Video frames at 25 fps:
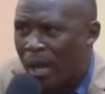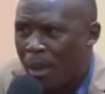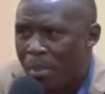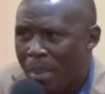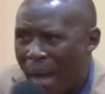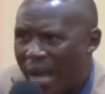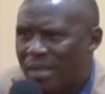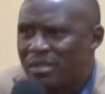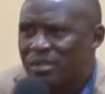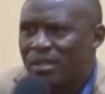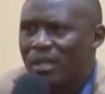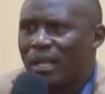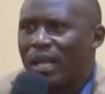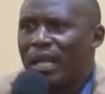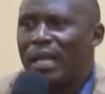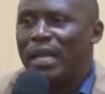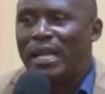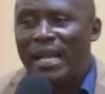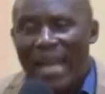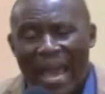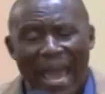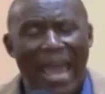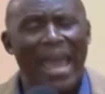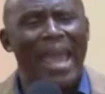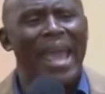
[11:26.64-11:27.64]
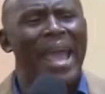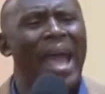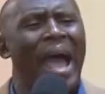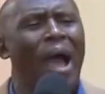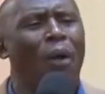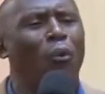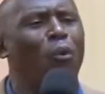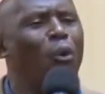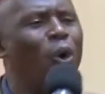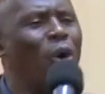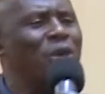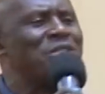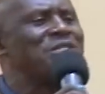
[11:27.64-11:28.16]
that Leah
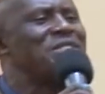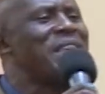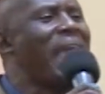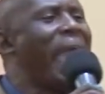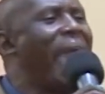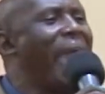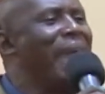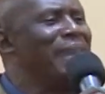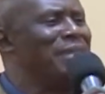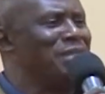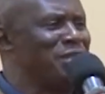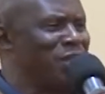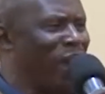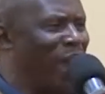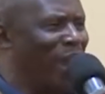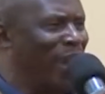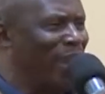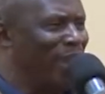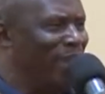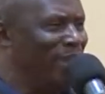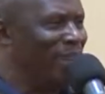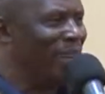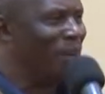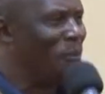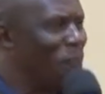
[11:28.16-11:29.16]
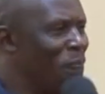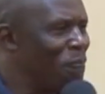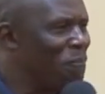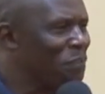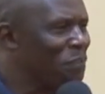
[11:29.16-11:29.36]
was hated,